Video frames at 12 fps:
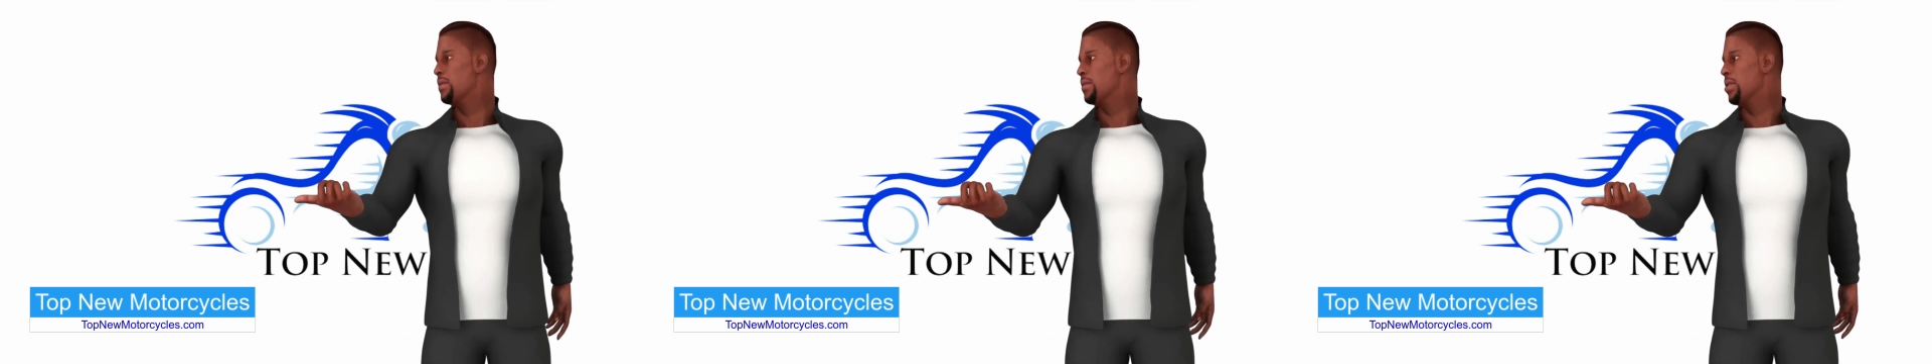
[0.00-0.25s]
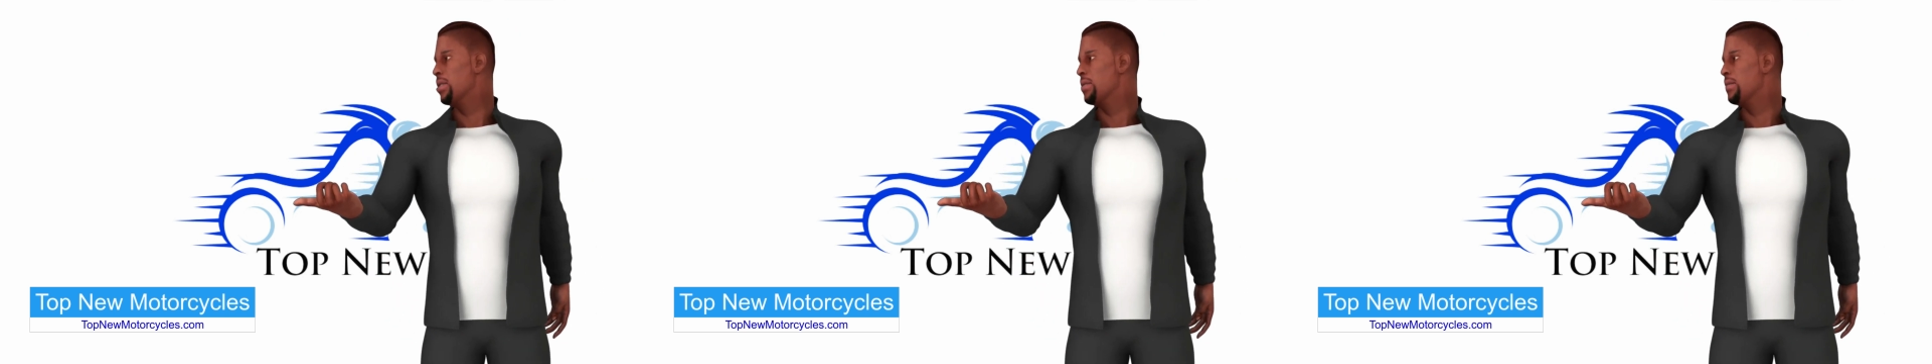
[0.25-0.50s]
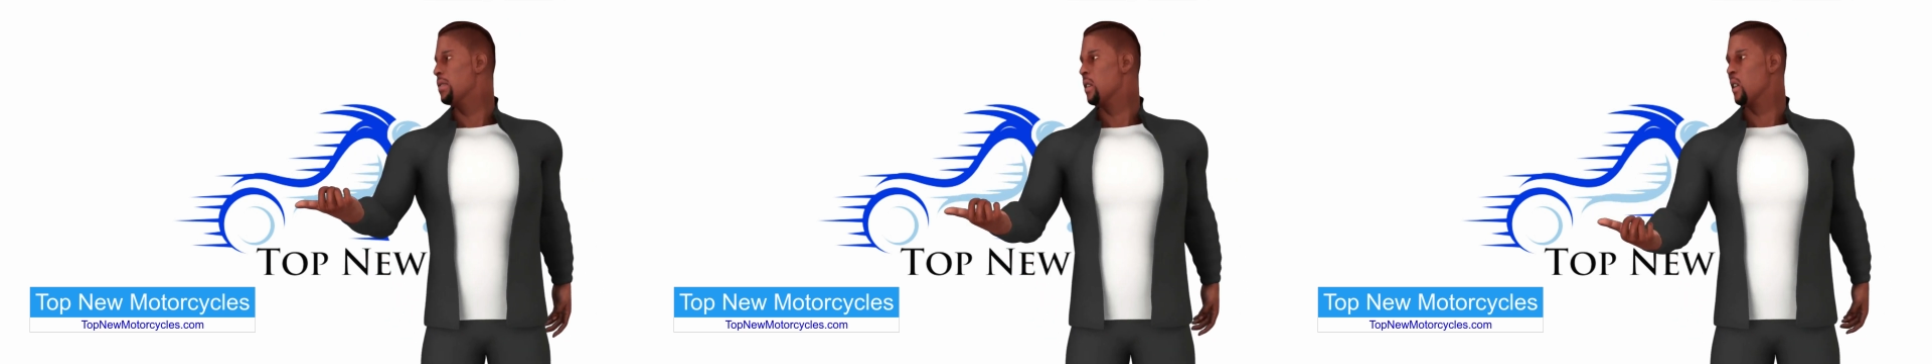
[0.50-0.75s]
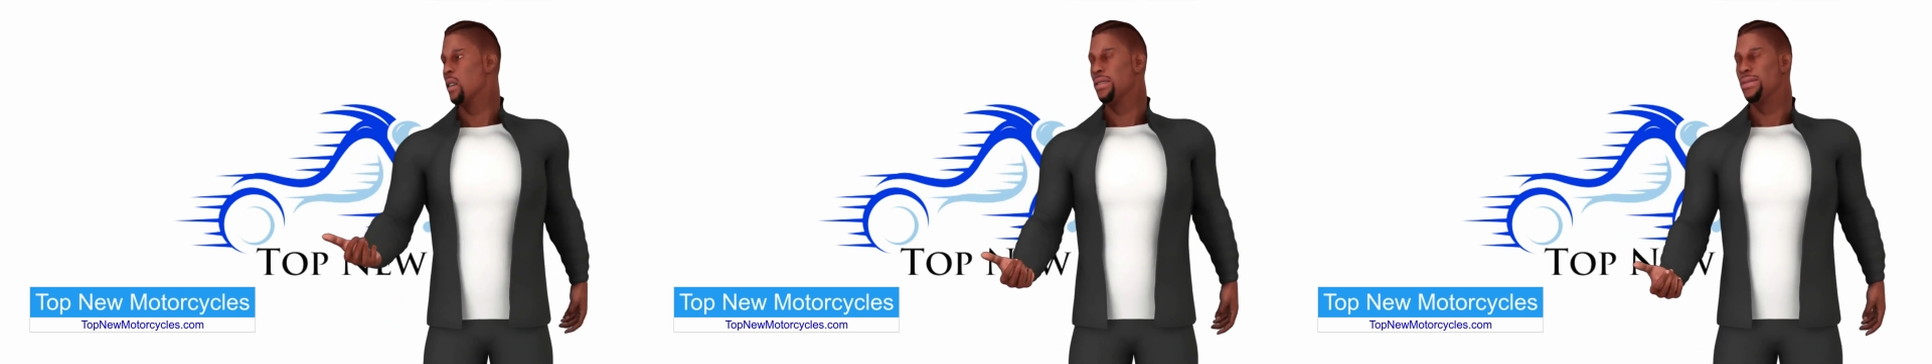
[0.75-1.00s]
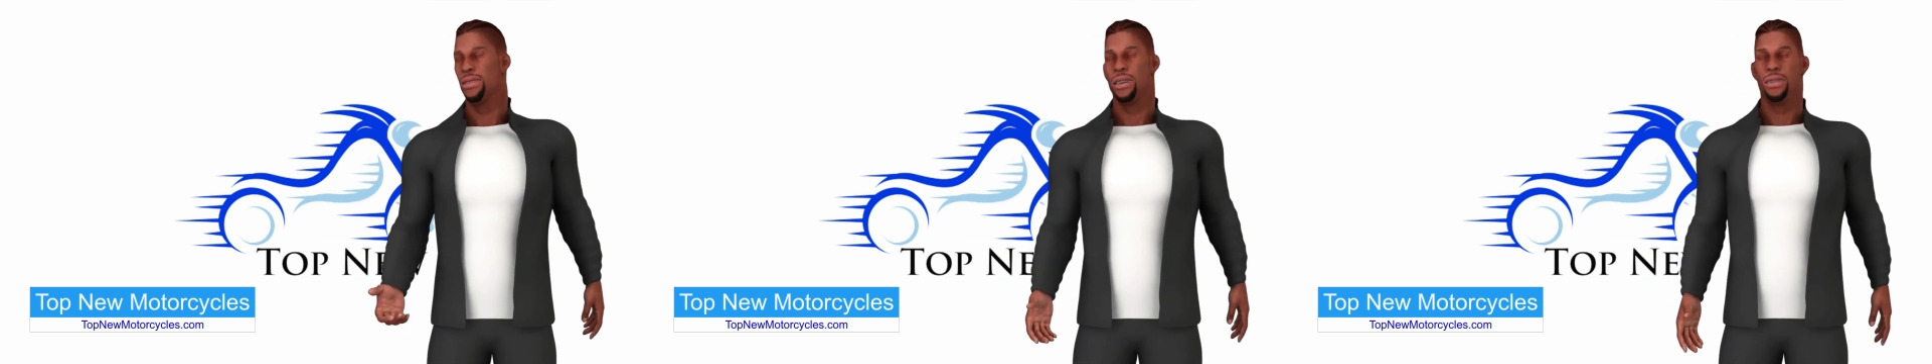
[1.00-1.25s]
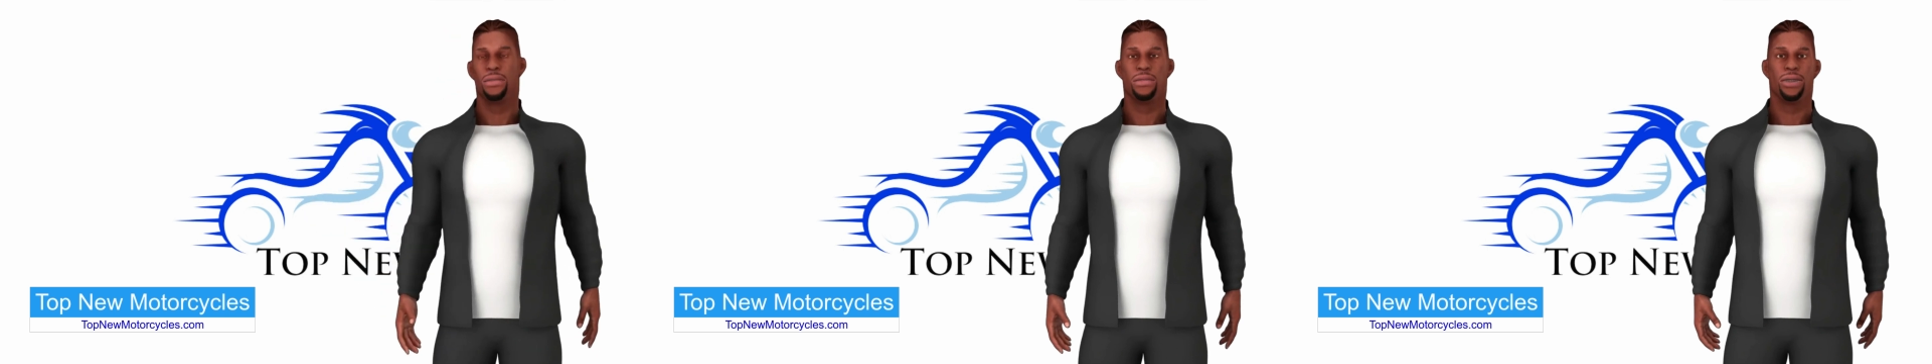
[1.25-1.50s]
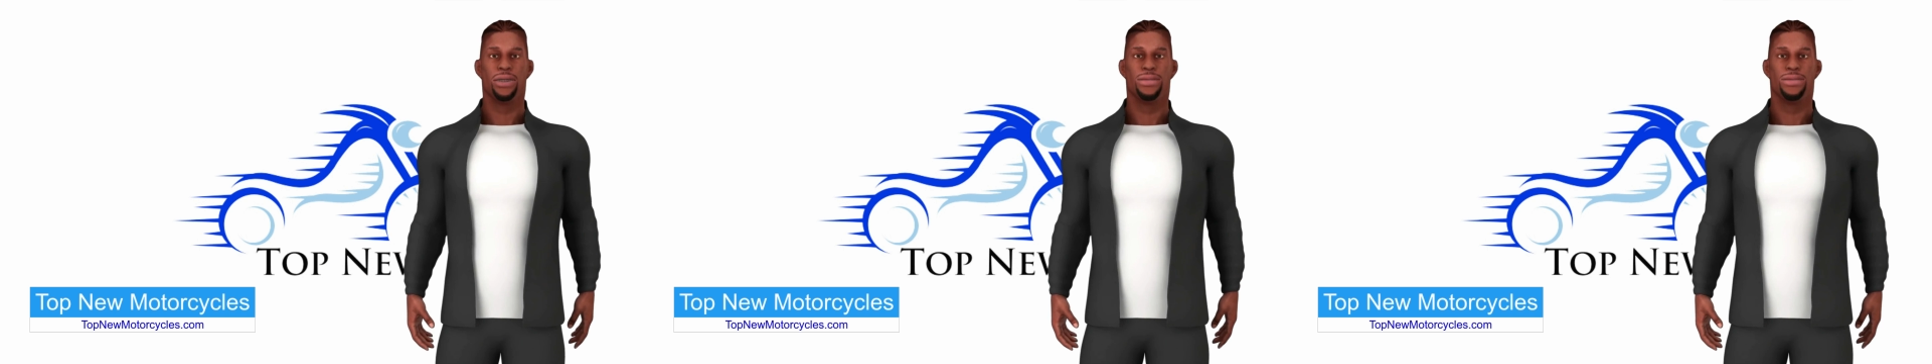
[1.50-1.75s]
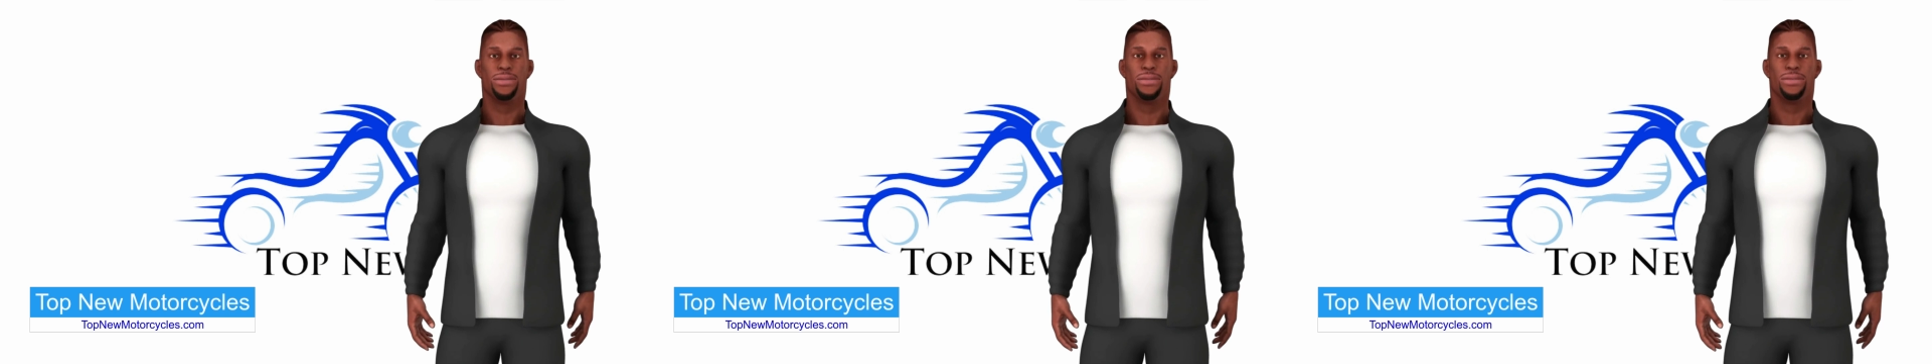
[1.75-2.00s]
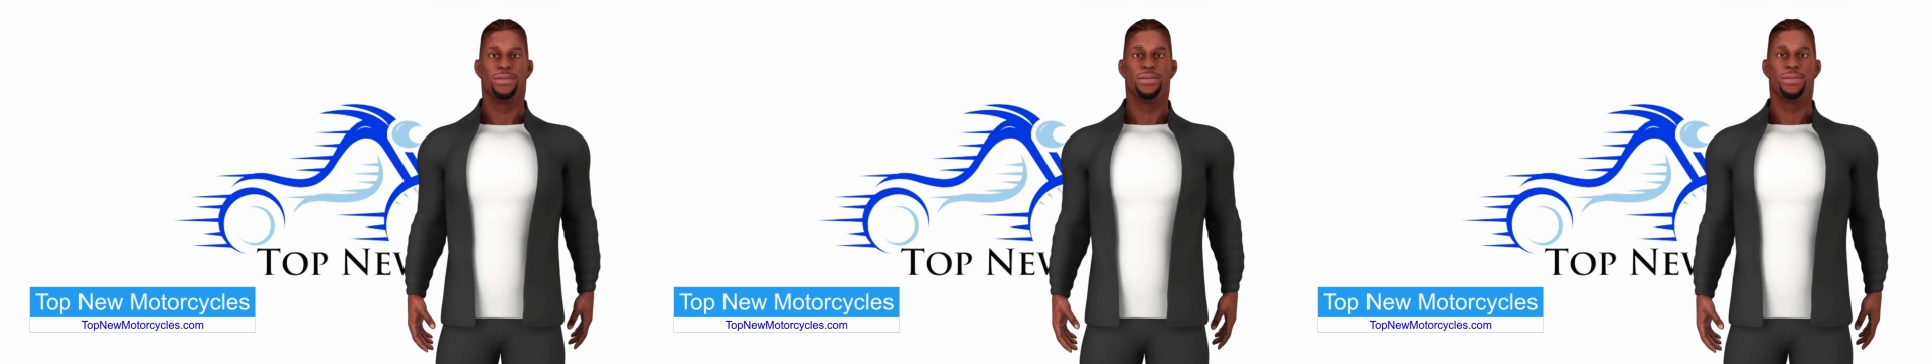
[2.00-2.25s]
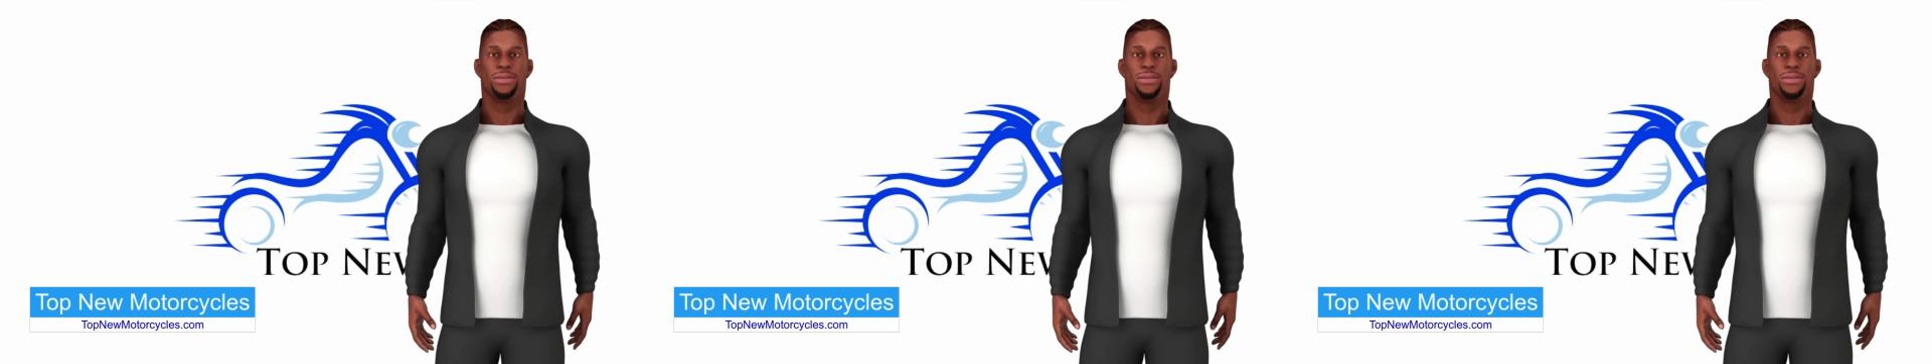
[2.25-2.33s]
do so from Top New Motorcycles.